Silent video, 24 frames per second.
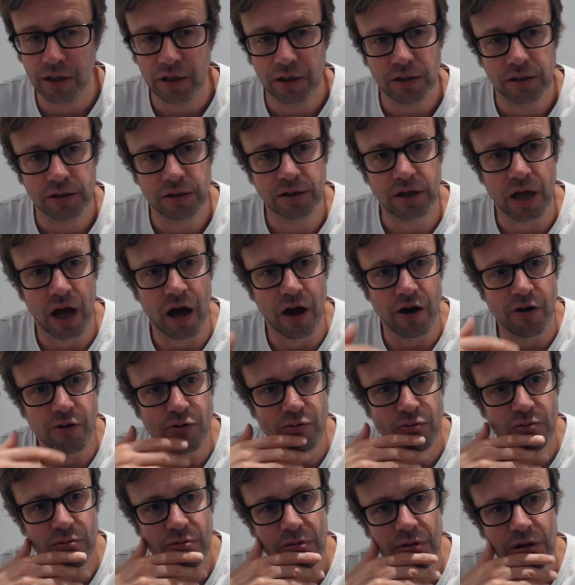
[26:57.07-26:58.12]
So
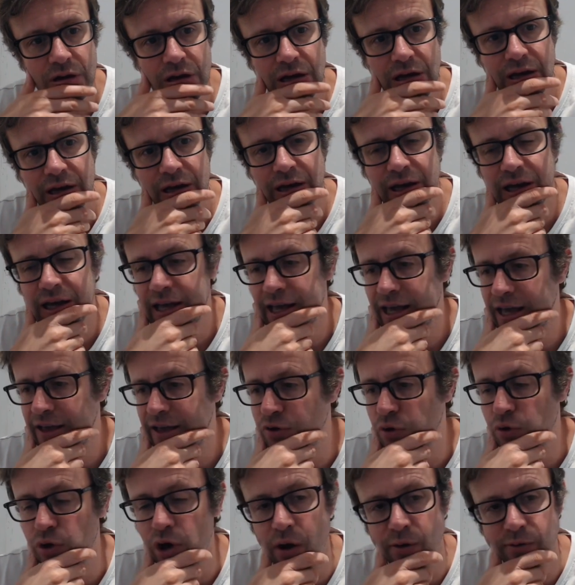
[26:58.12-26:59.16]
if
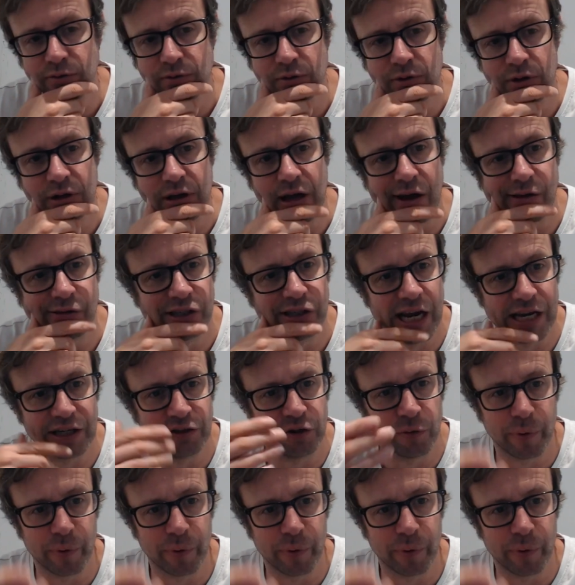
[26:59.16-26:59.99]
you go into a negotiation,